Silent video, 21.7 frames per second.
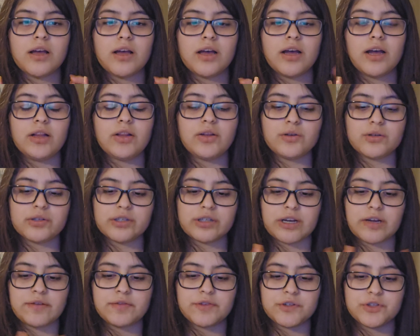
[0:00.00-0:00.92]
Hello, good
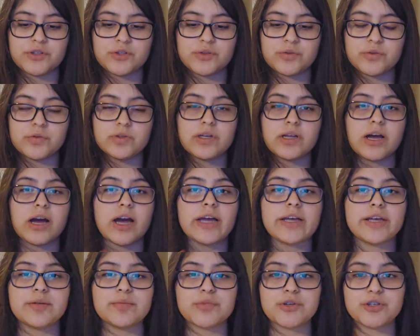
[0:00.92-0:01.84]
afternoon. I
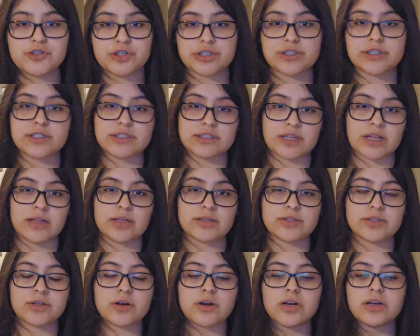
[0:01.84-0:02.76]
am Patricia
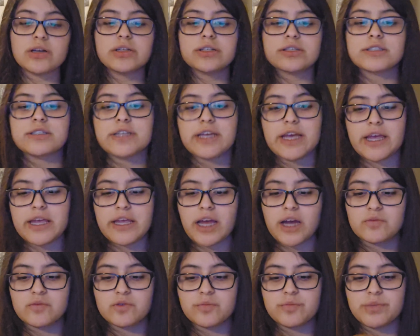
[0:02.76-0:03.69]
Salazar. Today
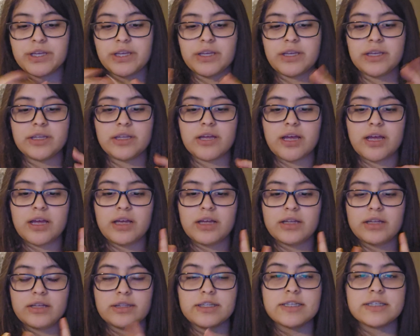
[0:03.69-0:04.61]
I will be
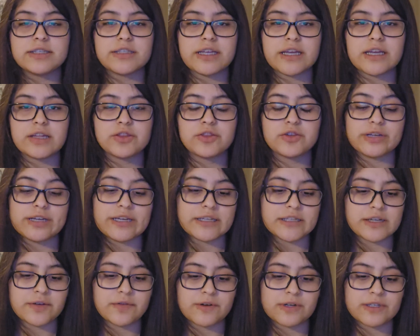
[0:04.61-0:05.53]
listing 3
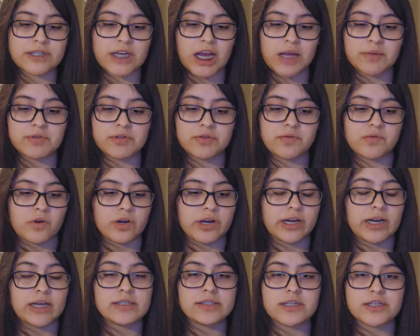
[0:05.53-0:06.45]
different types of
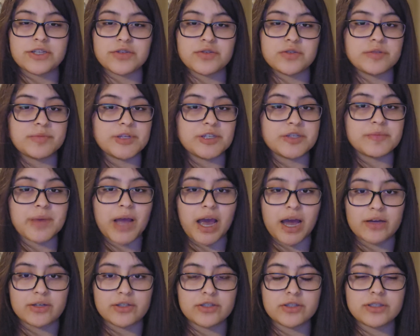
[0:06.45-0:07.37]
organization speech
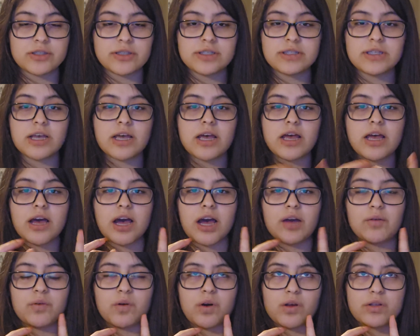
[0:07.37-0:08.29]
patterns.
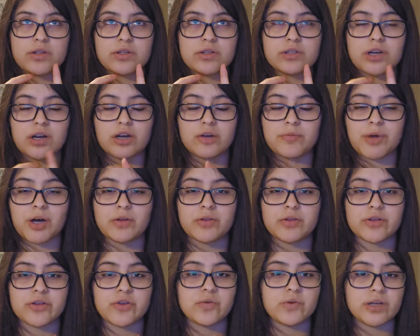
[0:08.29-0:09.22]
I will also talk about
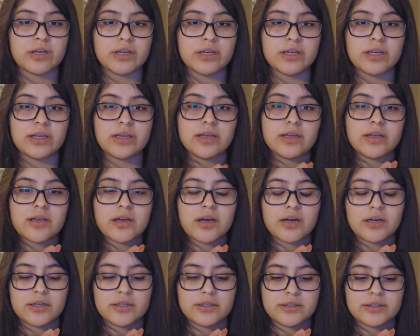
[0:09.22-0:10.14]
the unity
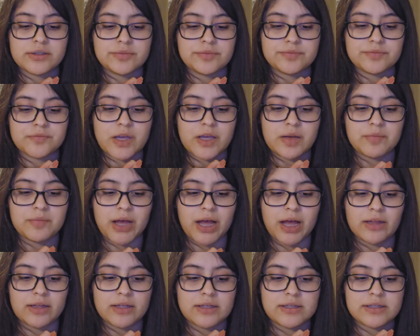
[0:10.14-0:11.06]
and
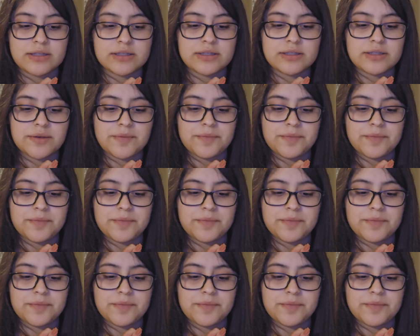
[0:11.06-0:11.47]
balance